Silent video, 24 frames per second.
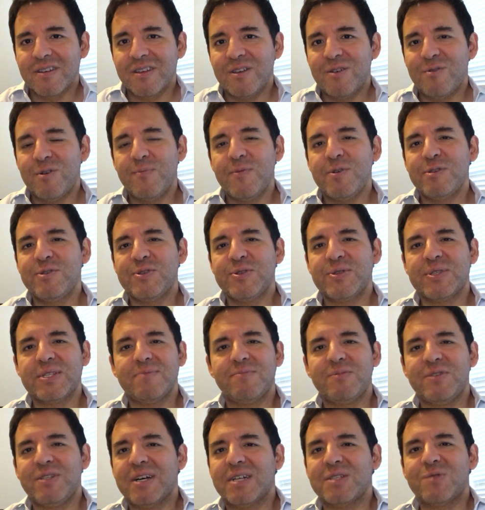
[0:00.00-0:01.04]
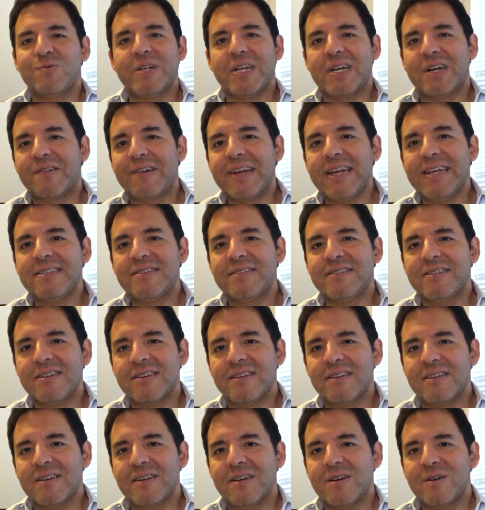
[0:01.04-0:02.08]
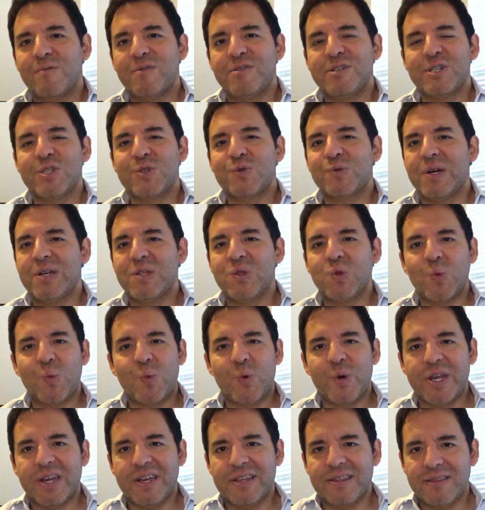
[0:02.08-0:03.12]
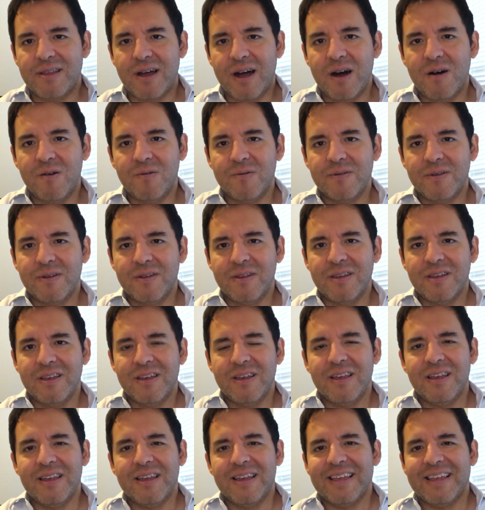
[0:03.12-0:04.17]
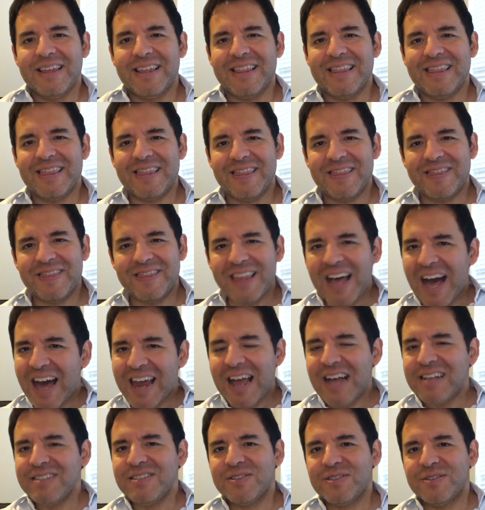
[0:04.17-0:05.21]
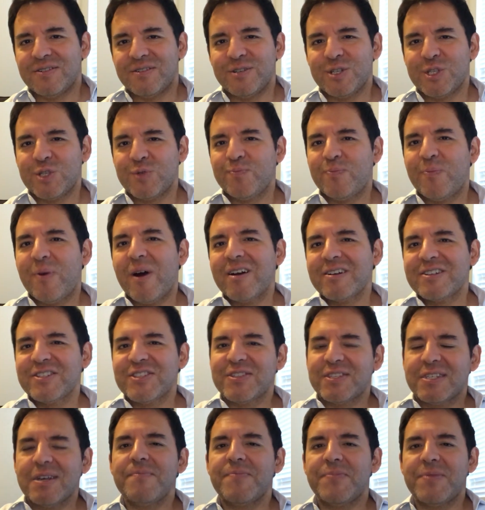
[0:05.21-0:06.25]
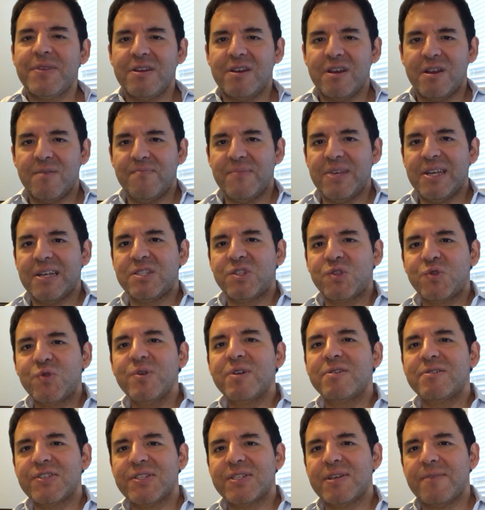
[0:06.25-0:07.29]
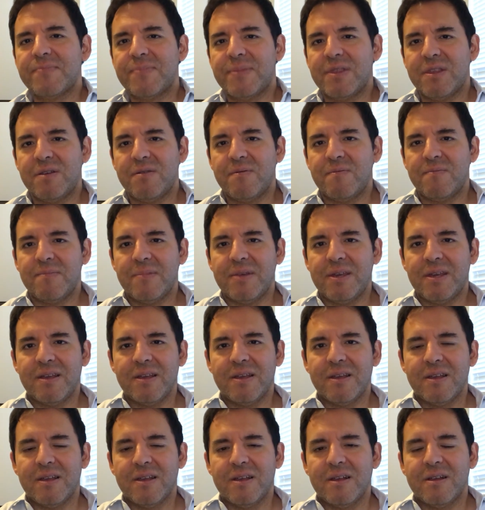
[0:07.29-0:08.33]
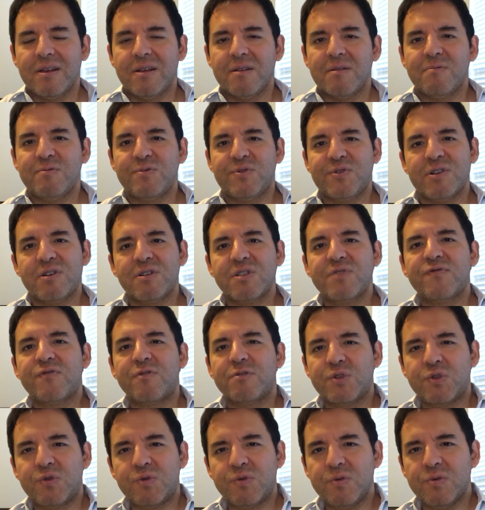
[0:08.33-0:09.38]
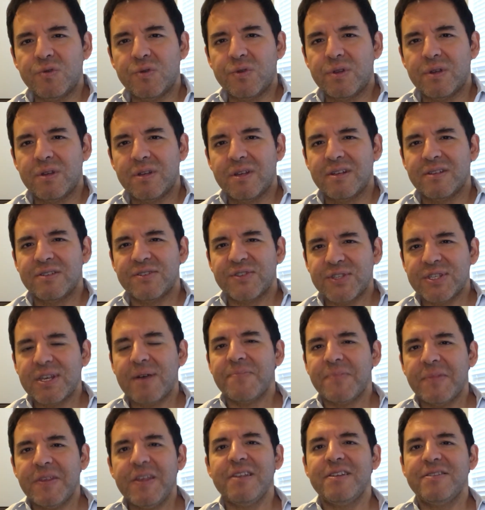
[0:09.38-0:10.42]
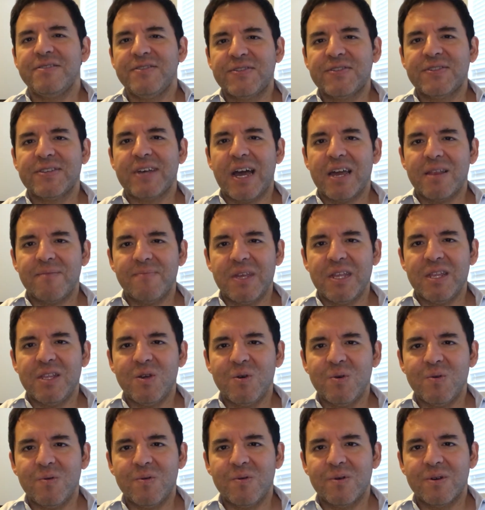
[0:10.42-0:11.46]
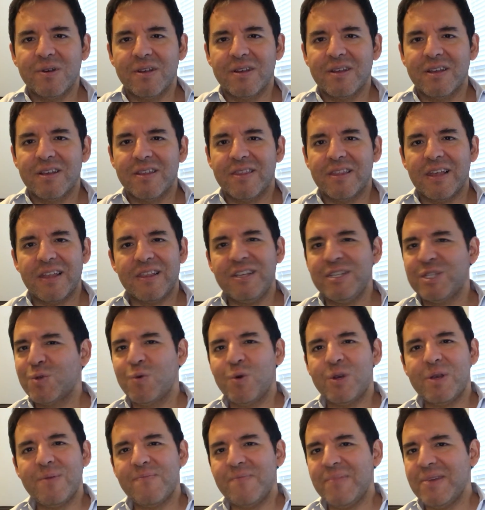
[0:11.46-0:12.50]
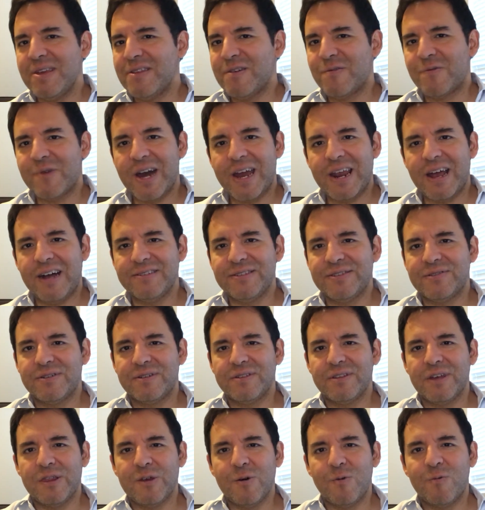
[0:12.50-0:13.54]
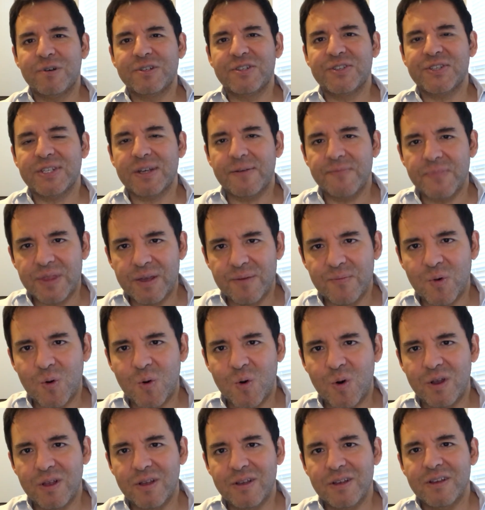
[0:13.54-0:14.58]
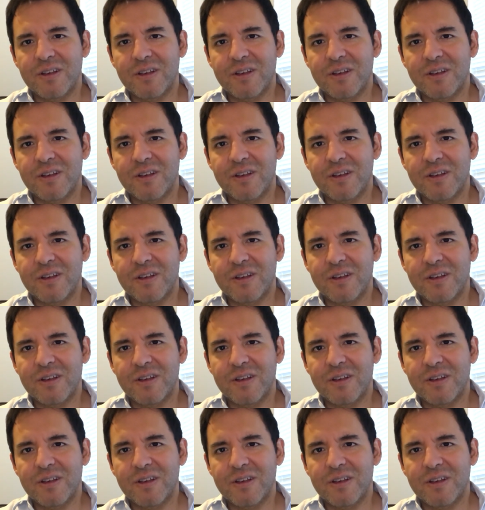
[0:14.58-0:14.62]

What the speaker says: Your immune system just went crazy. We're just trying to bring it down. That answer sparked something in me and triggered something in me to search for truth. Something inside me knew that this couldn't be the right answer, that there was something more.